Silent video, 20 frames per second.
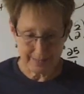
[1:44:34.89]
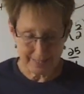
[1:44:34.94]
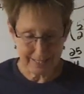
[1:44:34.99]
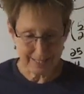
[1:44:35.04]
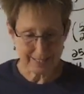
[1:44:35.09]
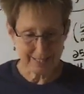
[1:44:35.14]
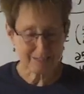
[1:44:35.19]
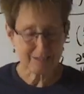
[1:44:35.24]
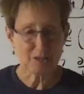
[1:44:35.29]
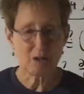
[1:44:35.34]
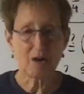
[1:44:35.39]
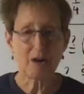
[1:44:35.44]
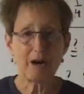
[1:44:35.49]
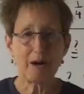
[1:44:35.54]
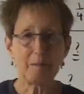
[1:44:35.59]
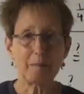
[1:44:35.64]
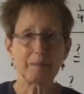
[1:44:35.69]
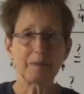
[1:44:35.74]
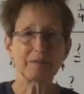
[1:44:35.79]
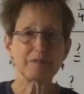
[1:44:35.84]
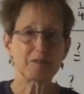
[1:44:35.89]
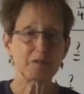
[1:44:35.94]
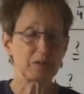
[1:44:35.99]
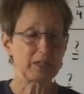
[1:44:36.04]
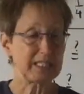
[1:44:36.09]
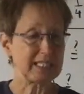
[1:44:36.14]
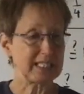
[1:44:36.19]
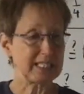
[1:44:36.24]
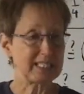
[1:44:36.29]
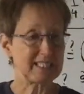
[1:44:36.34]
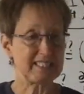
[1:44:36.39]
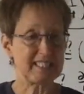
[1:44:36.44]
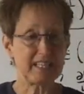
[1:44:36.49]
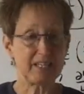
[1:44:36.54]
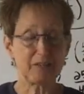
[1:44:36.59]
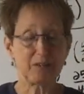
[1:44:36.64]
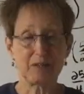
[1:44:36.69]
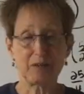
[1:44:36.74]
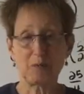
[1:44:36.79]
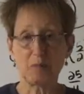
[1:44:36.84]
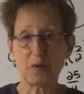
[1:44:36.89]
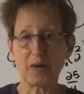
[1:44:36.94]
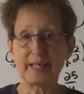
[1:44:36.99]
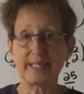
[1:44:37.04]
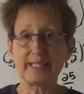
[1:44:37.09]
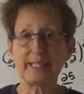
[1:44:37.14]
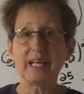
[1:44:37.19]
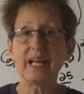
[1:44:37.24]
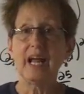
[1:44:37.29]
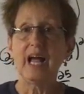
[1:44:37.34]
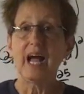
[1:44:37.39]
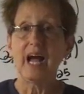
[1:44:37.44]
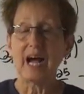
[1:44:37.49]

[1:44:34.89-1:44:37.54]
desktop so that it's there and ready.